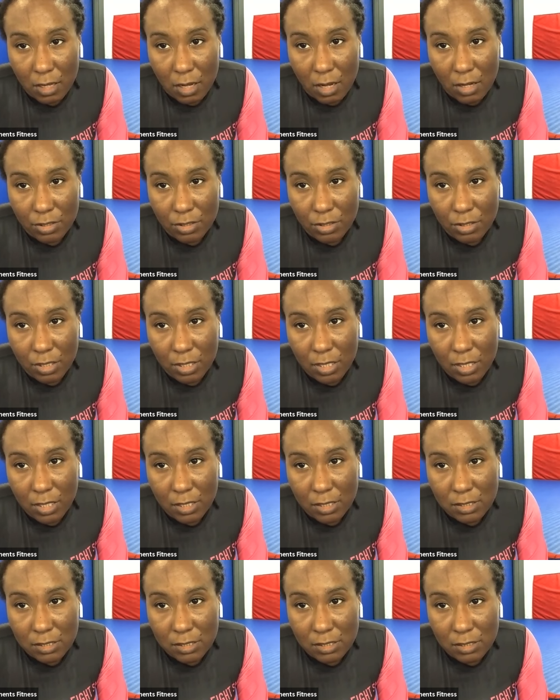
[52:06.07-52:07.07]
On your
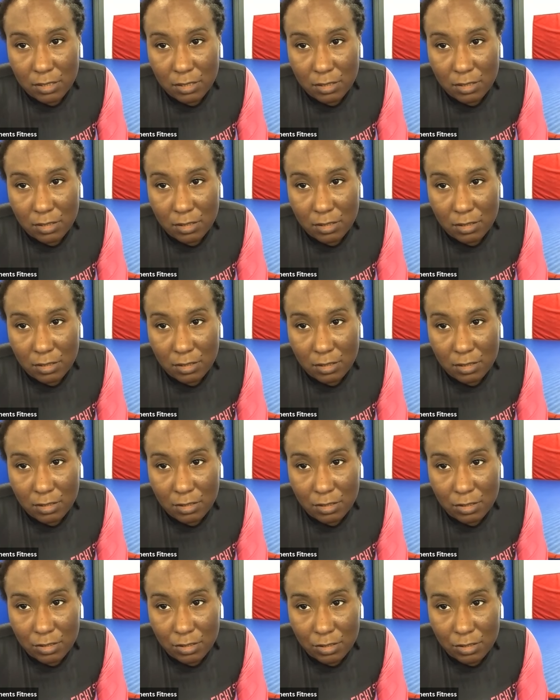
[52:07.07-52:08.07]
knees,
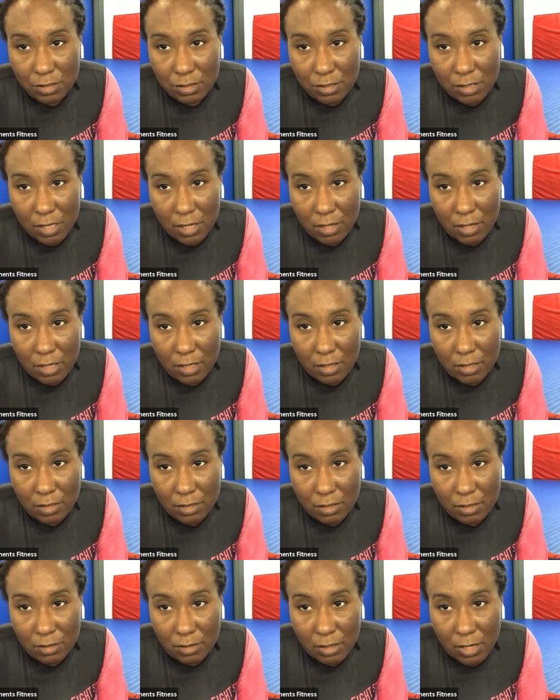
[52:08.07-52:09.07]
Sarah.
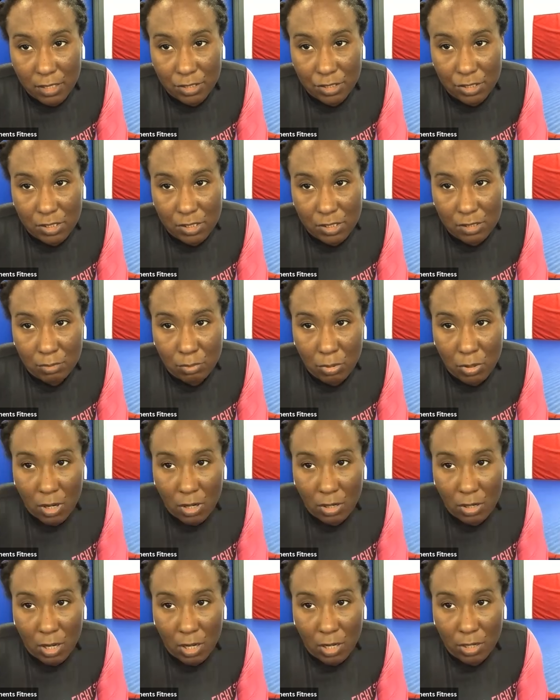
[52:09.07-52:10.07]
Right? She
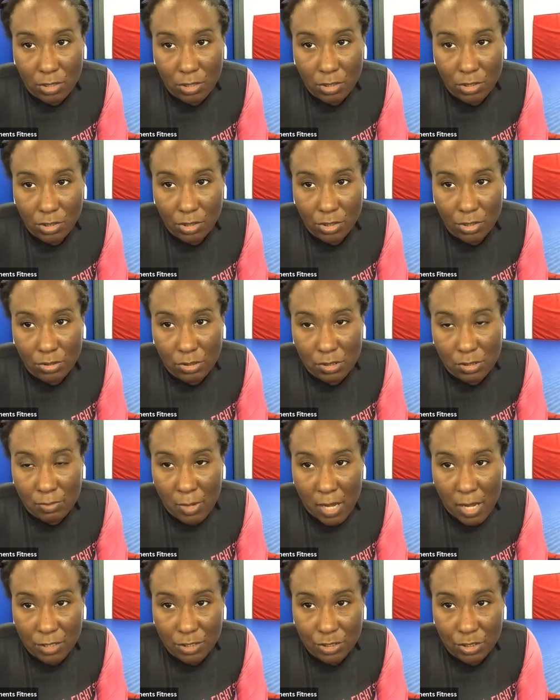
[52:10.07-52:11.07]
sprawled on her, you
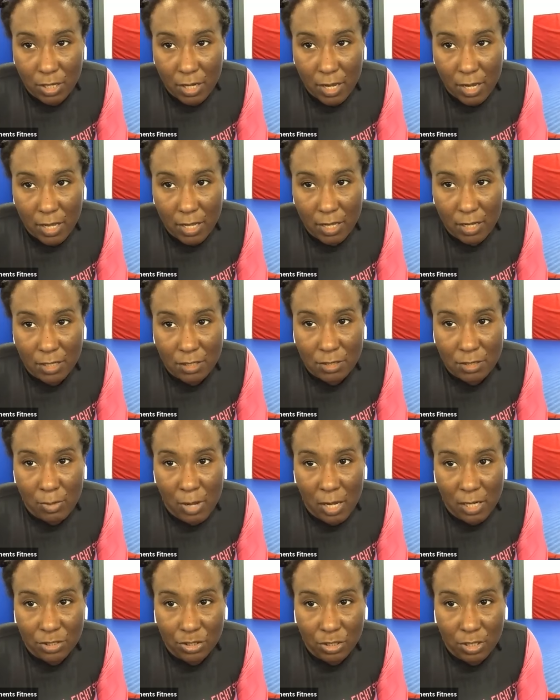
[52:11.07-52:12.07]
smash your
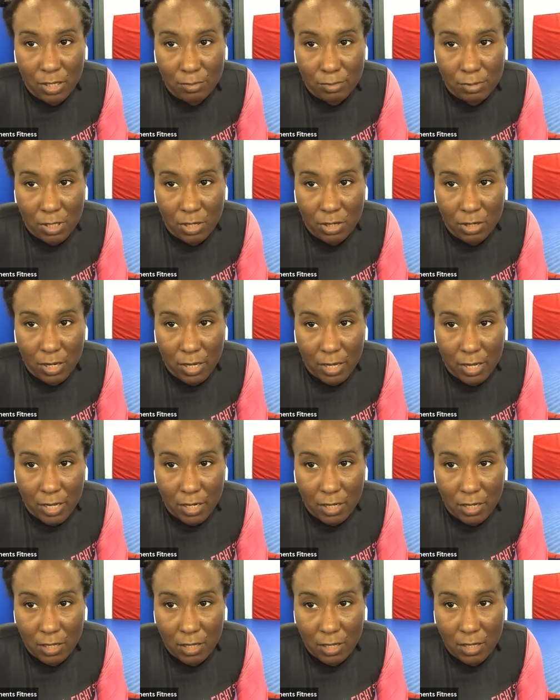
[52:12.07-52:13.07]
hips on her
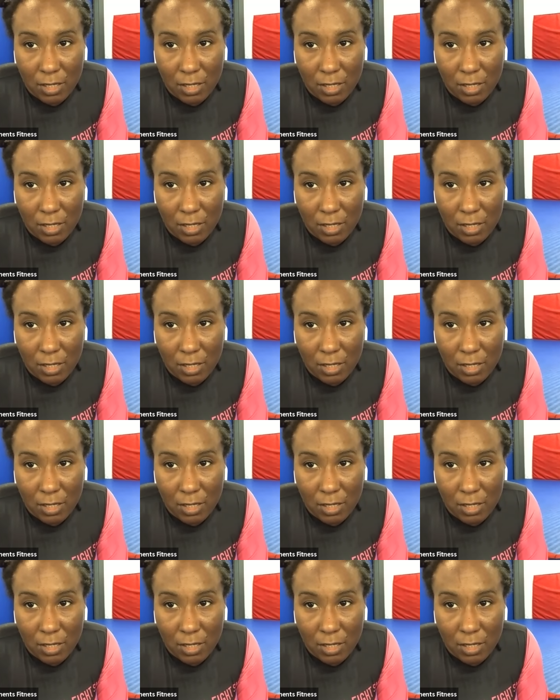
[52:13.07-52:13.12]
head.